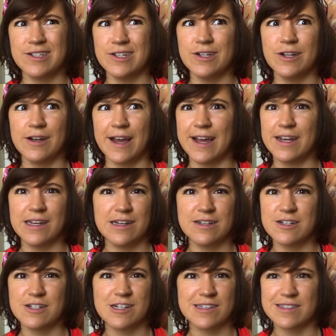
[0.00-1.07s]
dude, I need
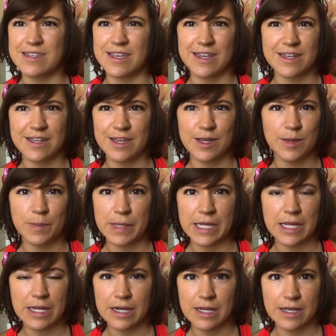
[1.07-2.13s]
to just like keep
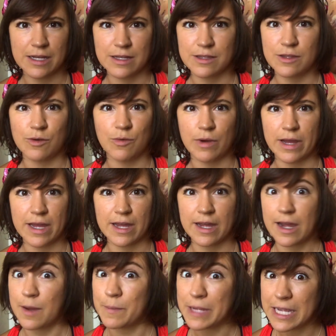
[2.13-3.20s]
eating the way
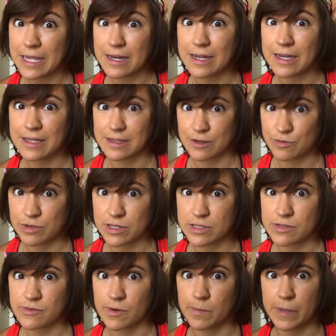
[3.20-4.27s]
I'm eating that
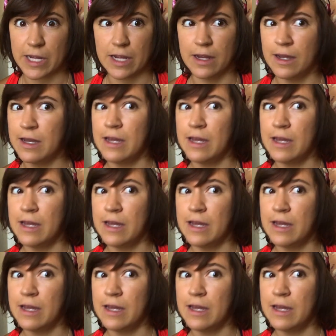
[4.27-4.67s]
works for me.